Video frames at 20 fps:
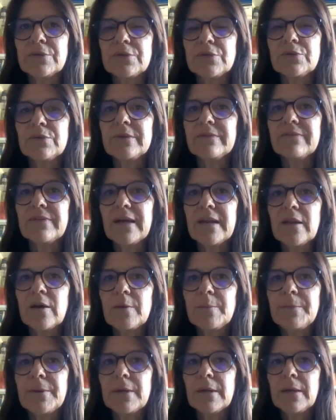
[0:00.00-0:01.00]
to
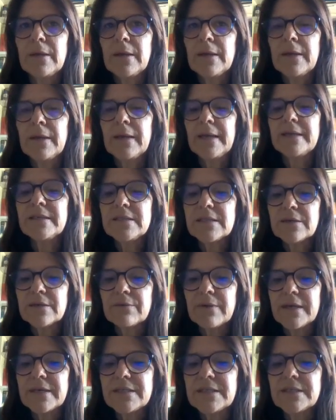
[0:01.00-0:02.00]
develop
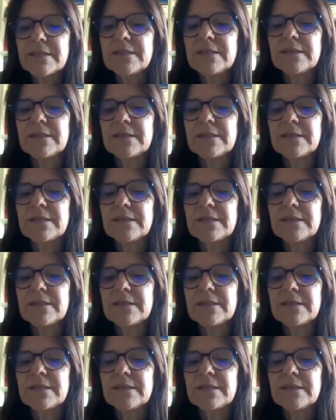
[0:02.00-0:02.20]
integrated